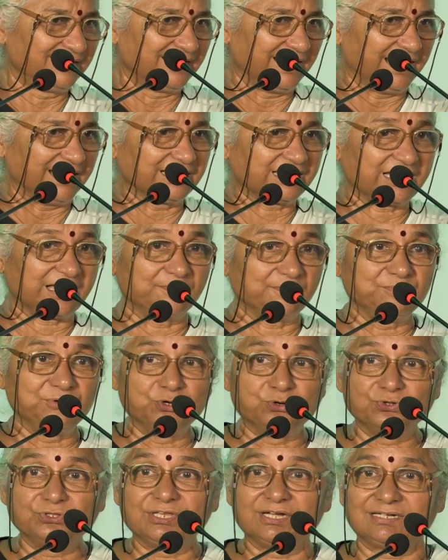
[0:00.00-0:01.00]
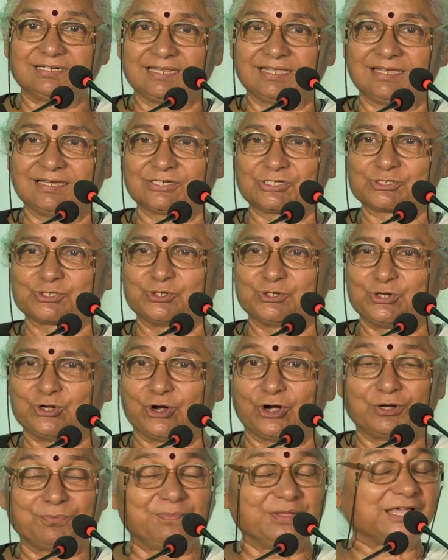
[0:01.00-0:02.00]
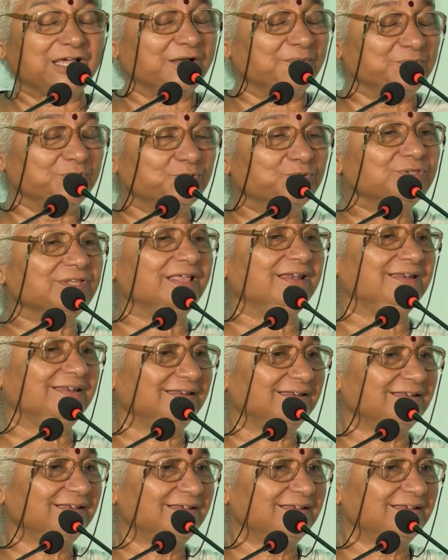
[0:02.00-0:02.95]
And community should not be communal,